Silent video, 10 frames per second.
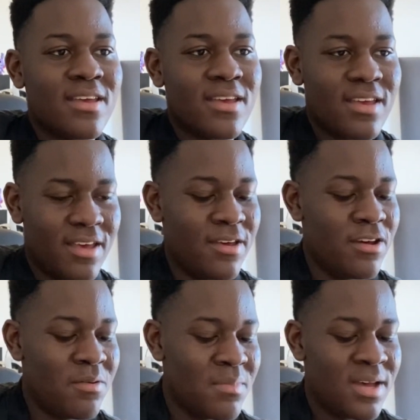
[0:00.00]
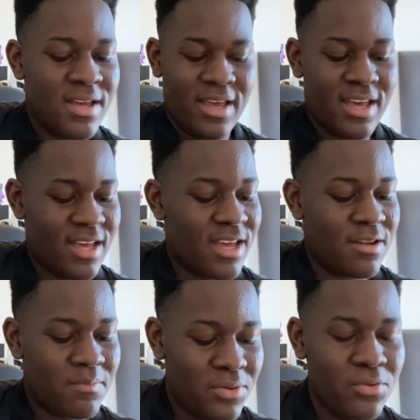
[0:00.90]
him,
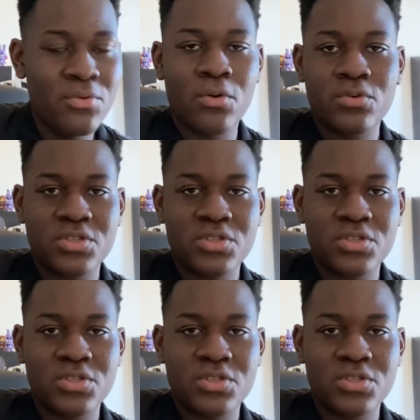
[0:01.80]
and Blue all